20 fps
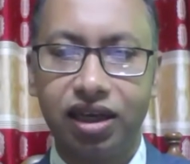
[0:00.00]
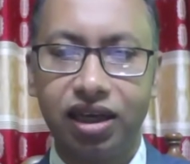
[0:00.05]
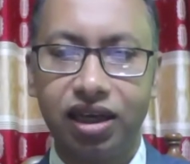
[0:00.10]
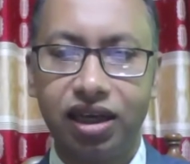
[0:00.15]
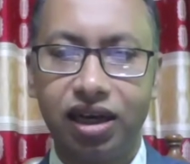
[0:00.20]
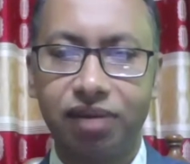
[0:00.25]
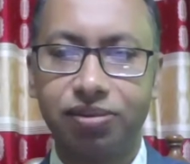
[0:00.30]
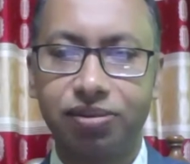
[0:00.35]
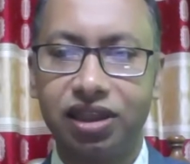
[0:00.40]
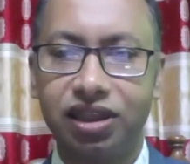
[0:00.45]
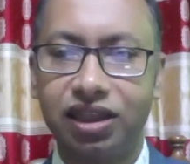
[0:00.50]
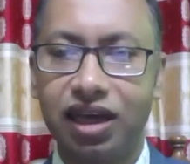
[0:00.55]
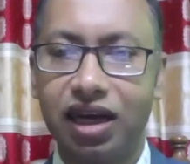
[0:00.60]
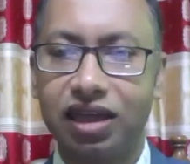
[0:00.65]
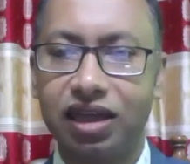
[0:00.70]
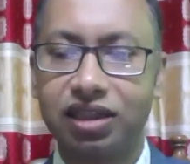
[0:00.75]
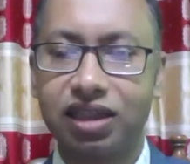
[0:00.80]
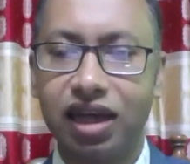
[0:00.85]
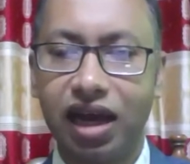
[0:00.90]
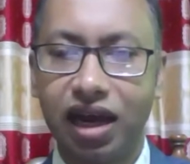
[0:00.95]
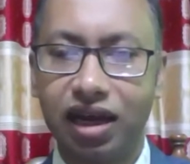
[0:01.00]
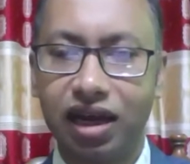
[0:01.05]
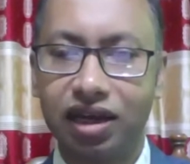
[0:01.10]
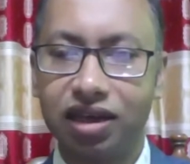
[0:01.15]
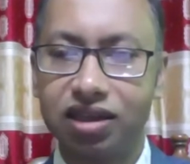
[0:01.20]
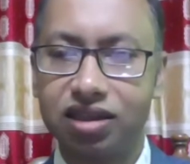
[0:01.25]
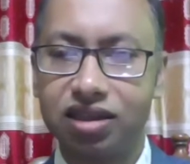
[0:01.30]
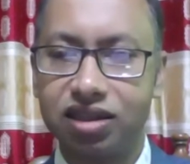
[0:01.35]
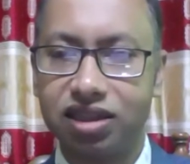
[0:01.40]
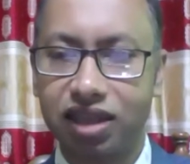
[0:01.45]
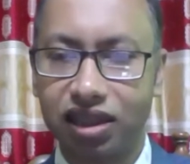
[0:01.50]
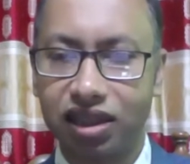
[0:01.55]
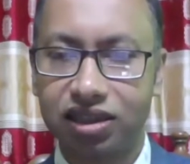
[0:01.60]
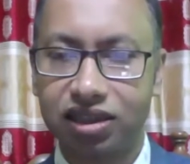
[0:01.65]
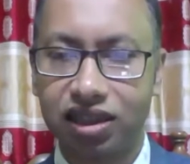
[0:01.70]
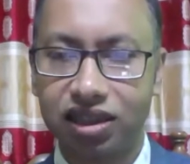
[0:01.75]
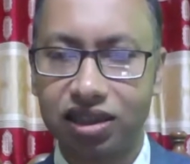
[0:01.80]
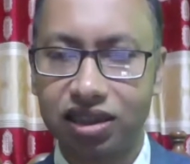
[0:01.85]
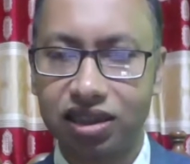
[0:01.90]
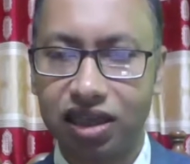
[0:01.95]
And after that,
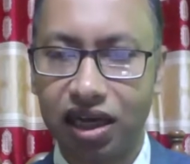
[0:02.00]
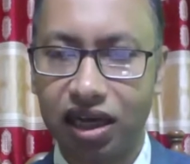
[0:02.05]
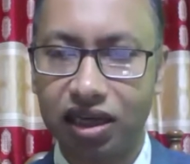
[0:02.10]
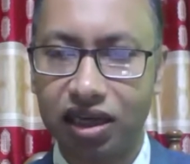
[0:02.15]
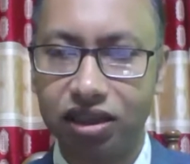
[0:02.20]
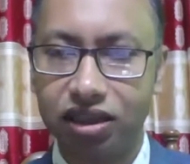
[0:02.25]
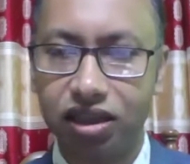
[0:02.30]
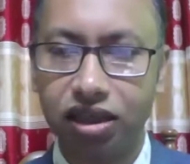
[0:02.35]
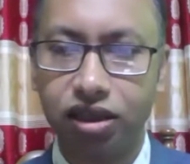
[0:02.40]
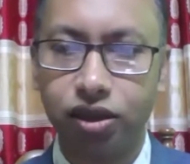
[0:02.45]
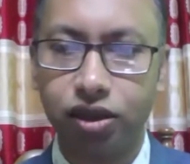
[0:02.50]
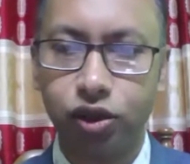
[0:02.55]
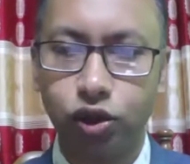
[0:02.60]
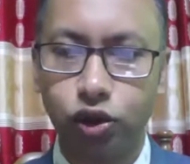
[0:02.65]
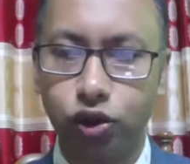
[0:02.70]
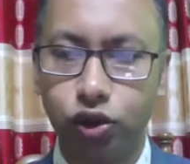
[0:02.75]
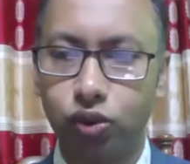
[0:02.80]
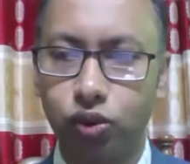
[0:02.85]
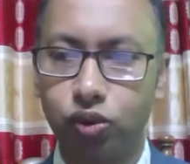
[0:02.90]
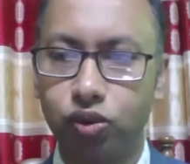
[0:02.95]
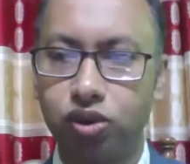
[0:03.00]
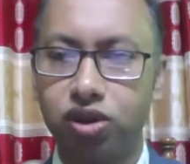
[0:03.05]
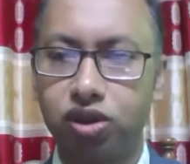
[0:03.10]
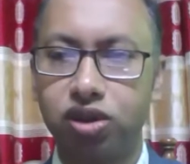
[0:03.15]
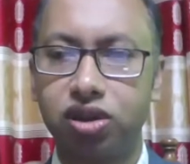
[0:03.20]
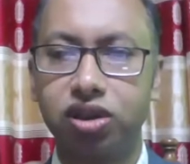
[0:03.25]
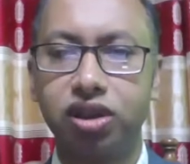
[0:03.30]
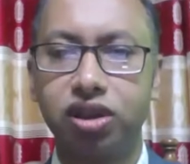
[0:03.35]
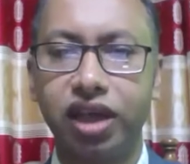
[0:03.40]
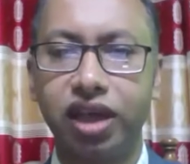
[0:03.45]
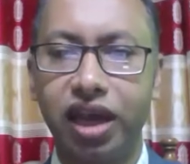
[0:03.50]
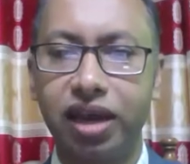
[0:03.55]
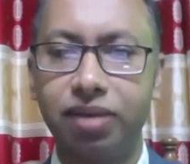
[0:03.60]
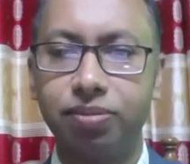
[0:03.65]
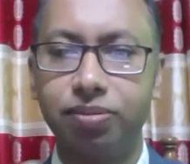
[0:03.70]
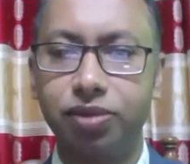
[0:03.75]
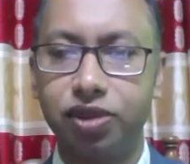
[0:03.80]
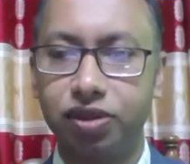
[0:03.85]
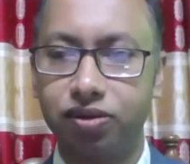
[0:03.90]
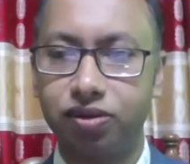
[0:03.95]
Anglo-Saxons and Jutes
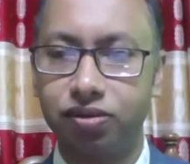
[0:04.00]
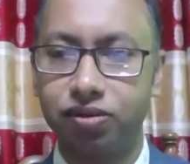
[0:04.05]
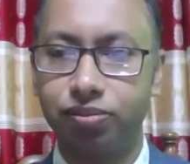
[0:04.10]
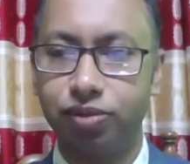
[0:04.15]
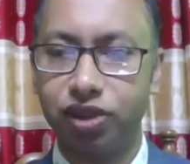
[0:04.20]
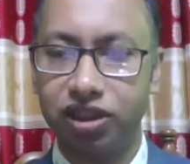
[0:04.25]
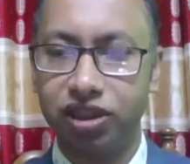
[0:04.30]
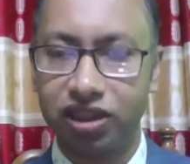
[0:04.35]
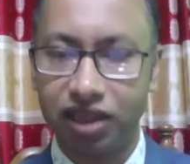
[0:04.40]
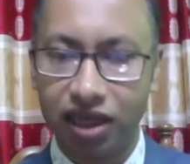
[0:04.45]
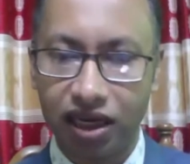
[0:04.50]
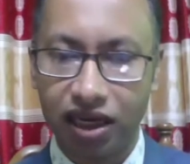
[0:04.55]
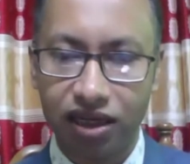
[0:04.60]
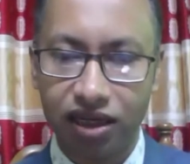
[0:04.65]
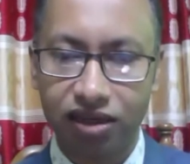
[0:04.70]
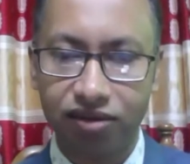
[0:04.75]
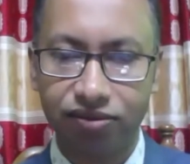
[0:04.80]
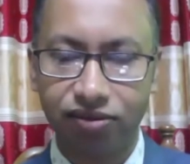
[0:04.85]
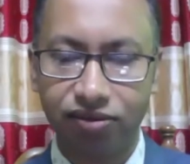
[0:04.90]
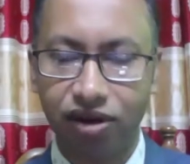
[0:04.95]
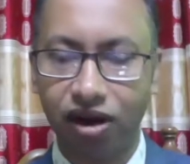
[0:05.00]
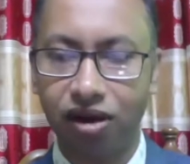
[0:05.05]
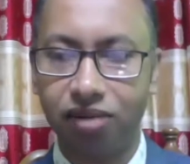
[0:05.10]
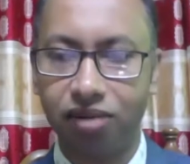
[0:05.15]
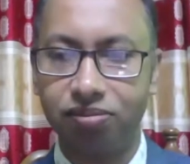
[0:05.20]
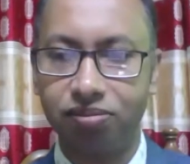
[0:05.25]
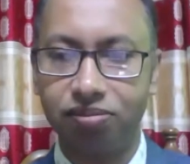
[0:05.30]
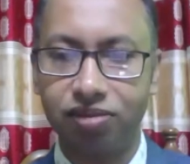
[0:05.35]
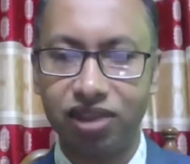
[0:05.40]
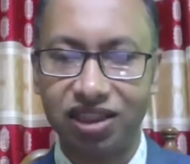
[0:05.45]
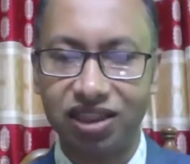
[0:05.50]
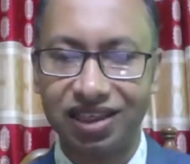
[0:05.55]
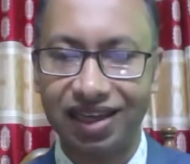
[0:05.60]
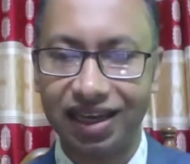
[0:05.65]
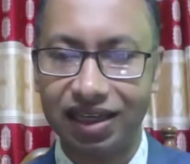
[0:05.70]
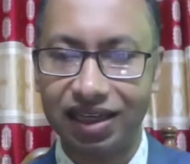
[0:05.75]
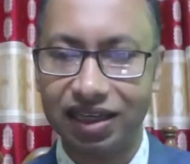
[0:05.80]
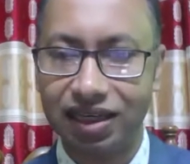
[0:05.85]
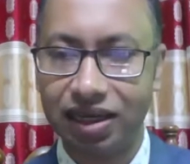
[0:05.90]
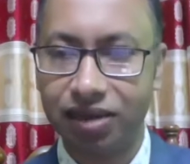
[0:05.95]
came to Britain from
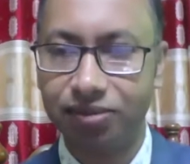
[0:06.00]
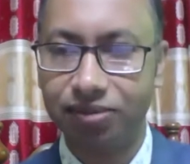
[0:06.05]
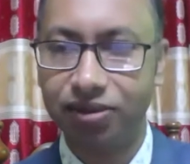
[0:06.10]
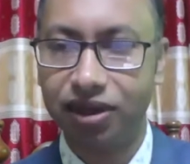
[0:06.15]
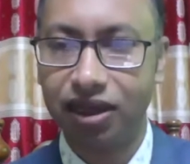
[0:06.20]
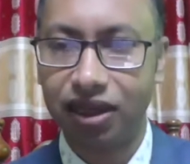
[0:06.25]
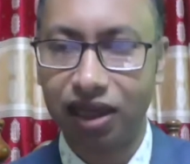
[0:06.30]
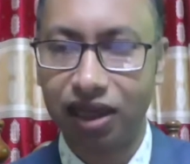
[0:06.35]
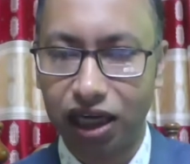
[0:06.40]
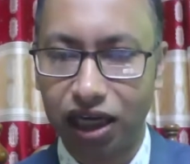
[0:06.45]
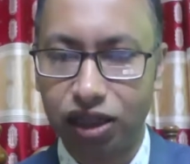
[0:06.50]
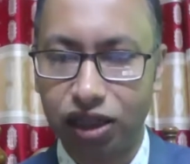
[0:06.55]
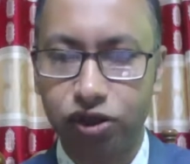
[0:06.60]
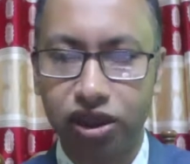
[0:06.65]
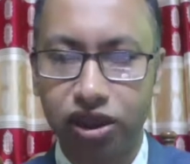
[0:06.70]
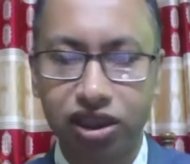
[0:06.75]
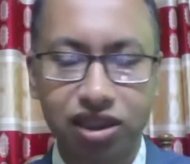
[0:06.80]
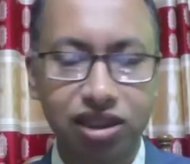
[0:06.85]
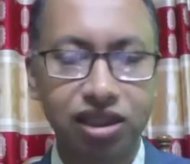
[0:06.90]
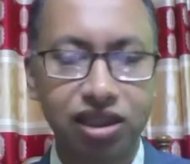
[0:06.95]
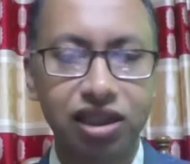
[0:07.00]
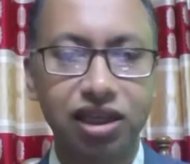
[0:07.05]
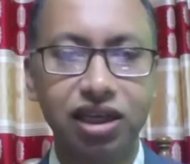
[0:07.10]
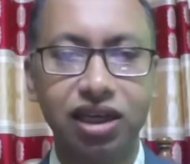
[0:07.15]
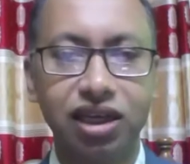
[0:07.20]
Scandinavian countries,